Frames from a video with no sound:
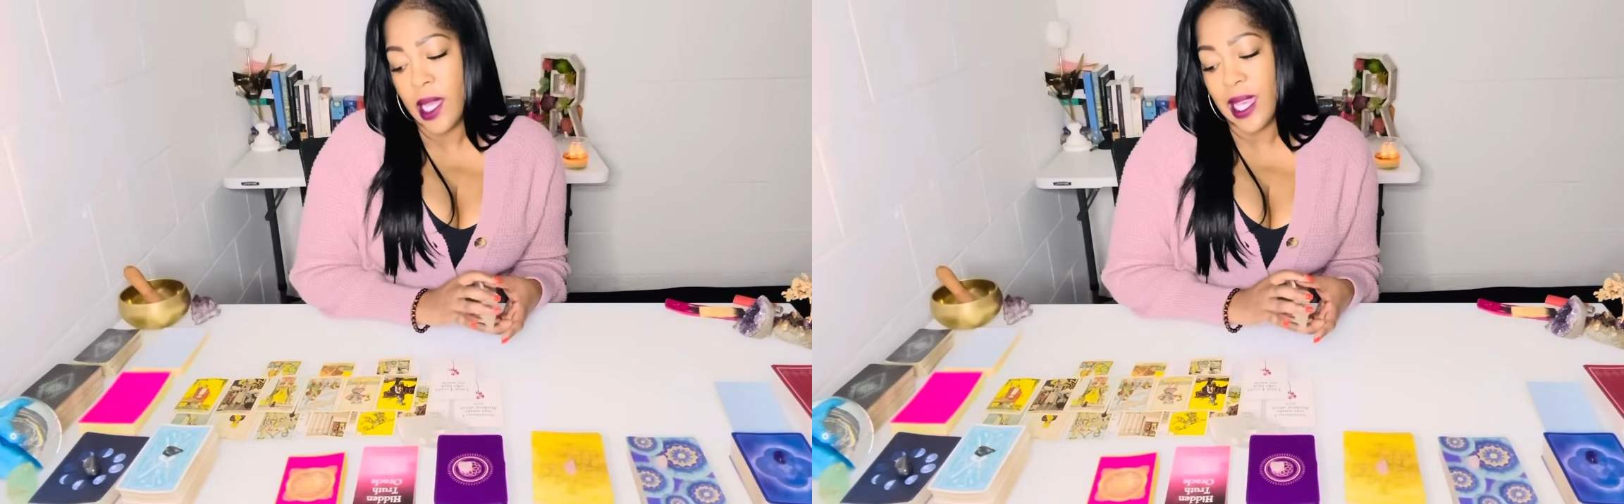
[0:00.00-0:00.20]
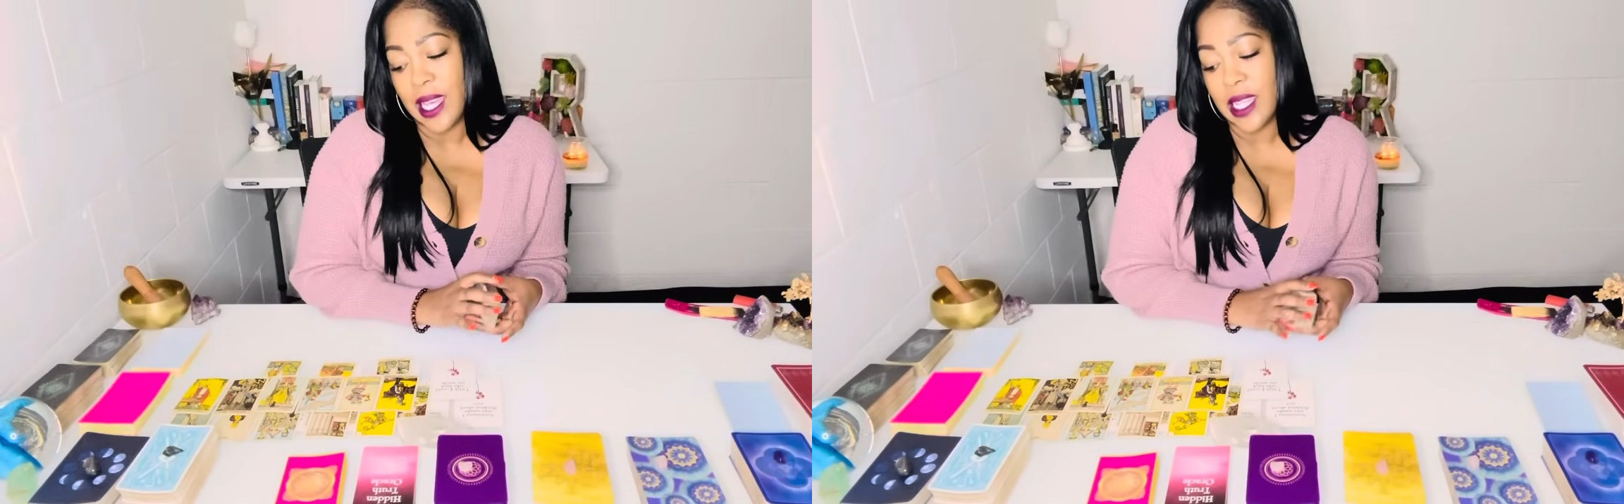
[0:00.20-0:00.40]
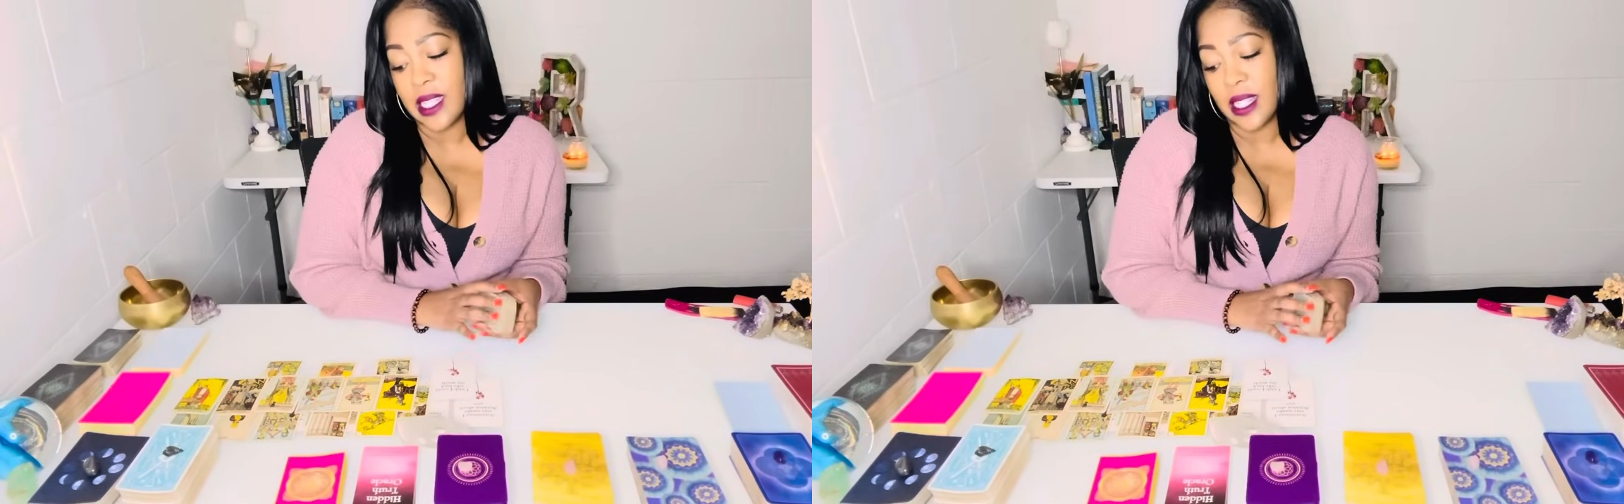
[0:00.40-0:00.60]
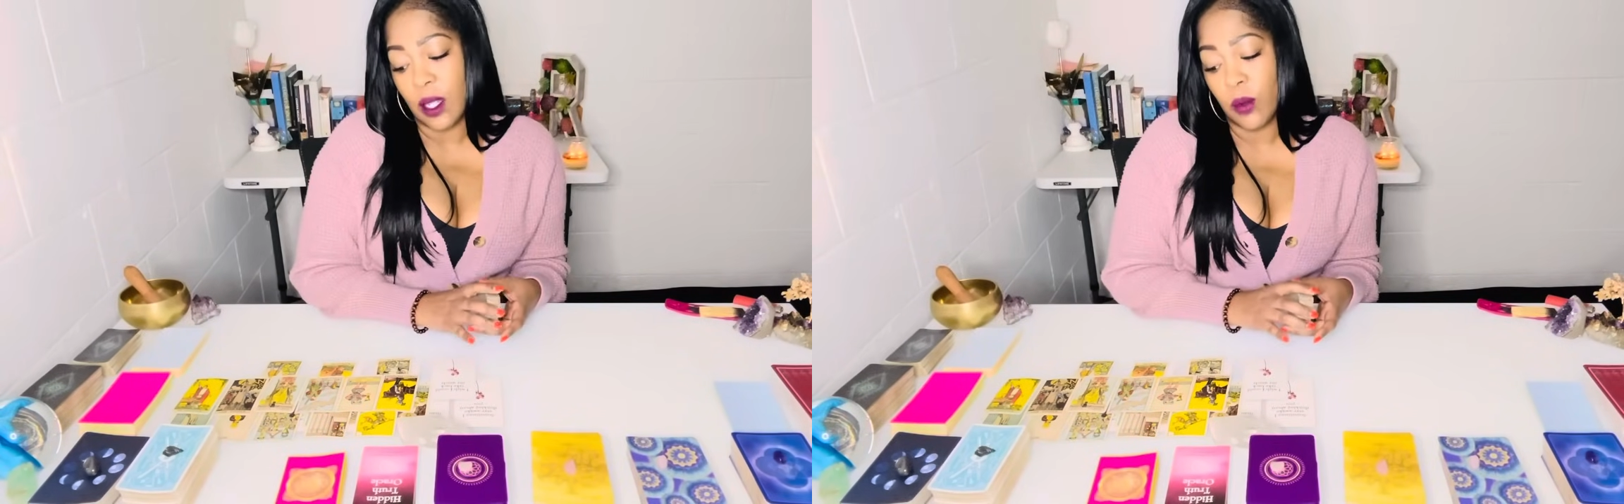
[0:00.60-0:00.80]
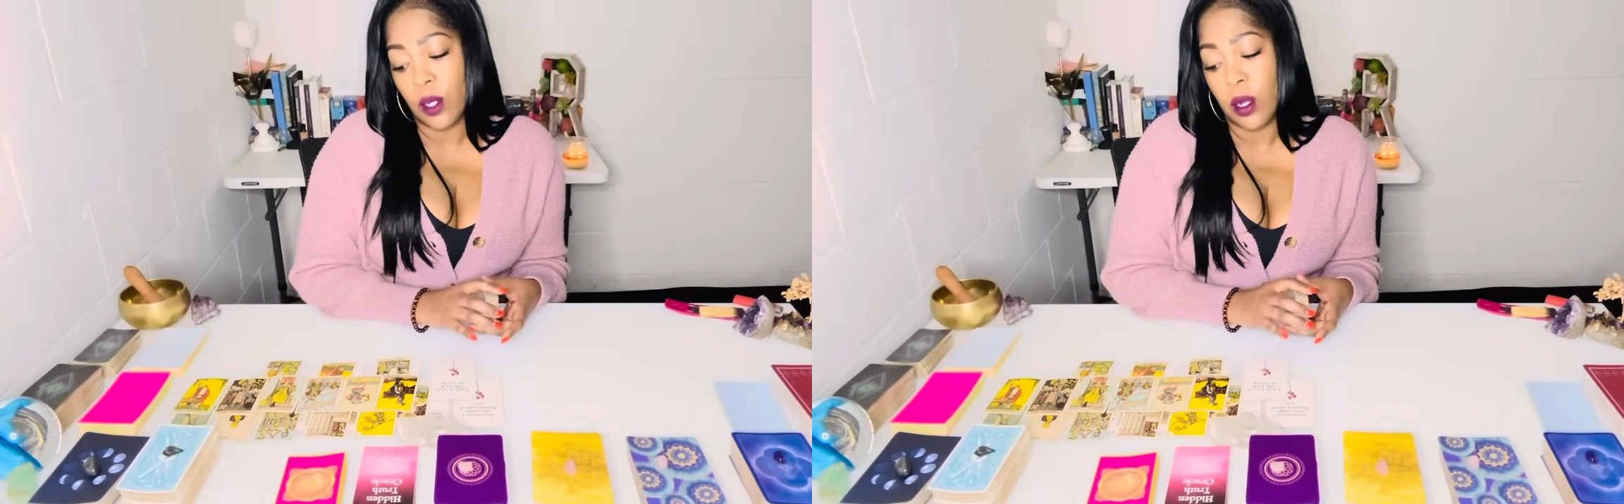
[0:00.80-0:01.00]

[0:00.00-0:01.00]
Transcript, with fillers: and they were